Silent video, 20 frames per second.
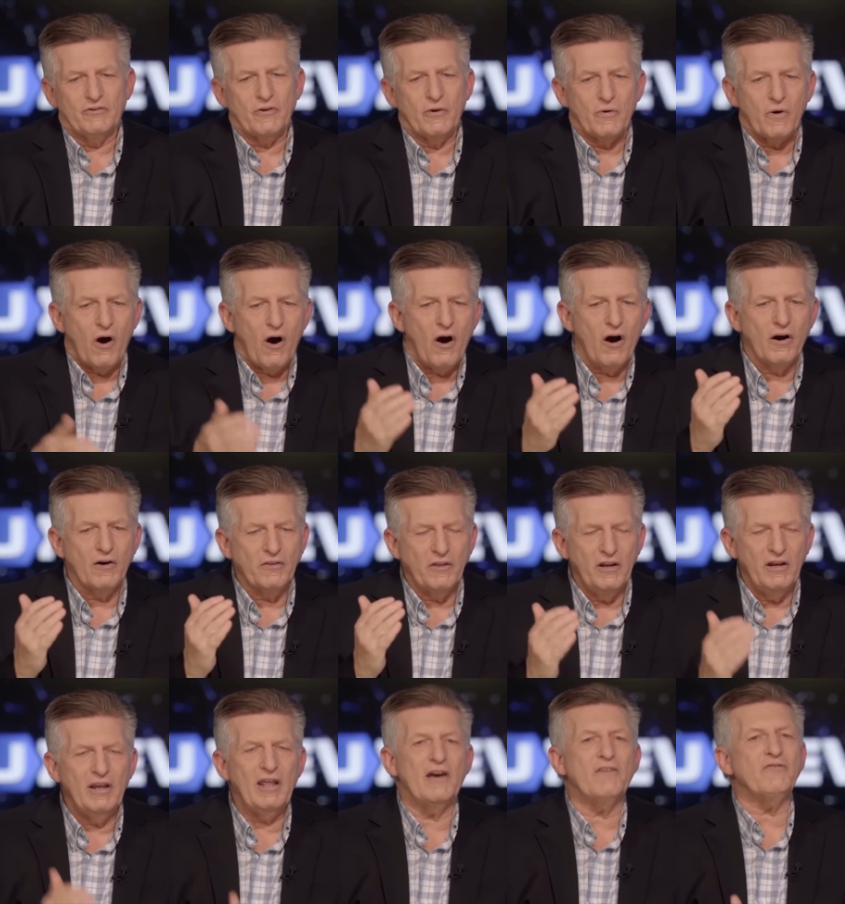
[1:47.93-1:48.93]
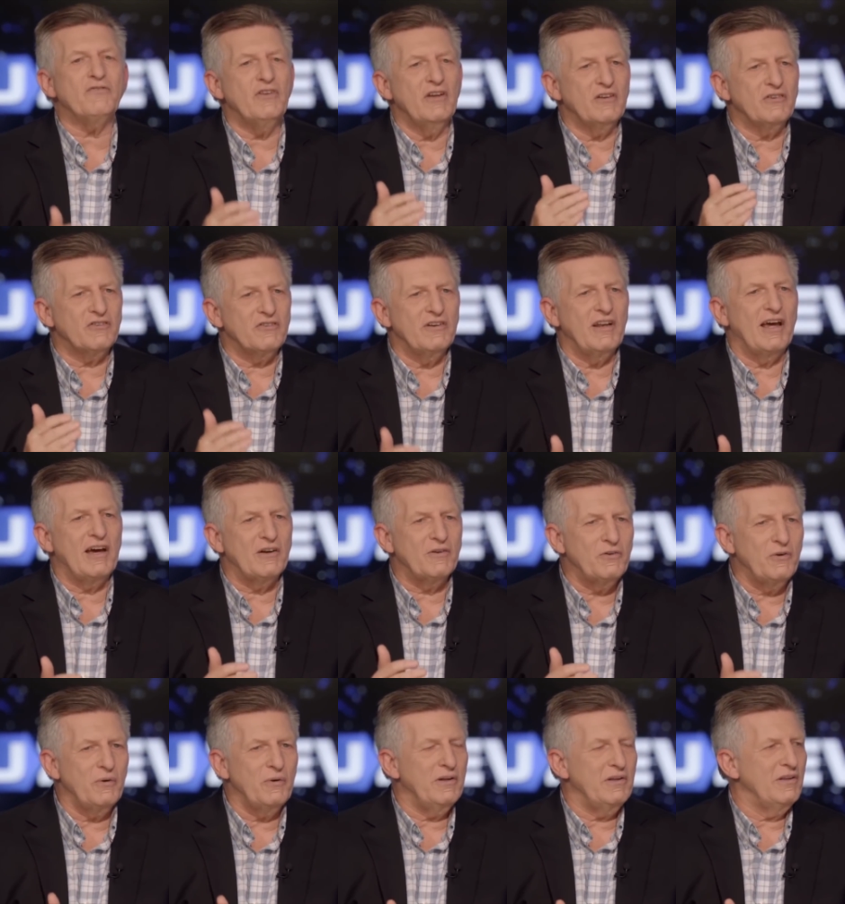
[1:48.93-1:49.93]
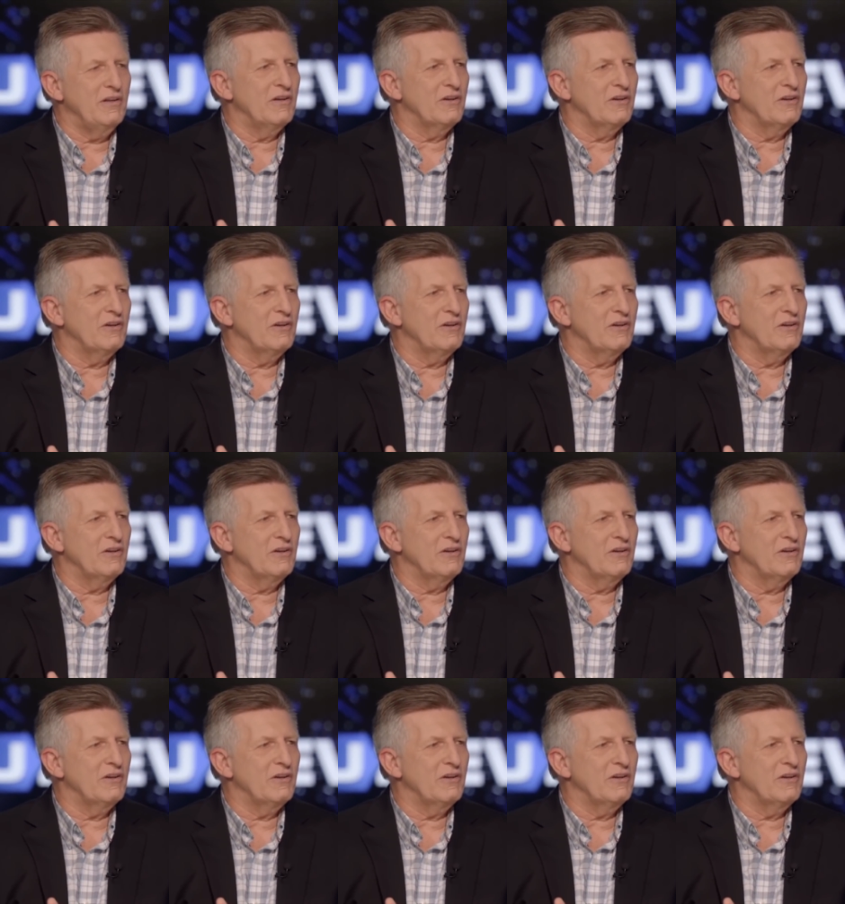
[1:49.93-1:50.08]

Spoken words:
So are the leftists now doing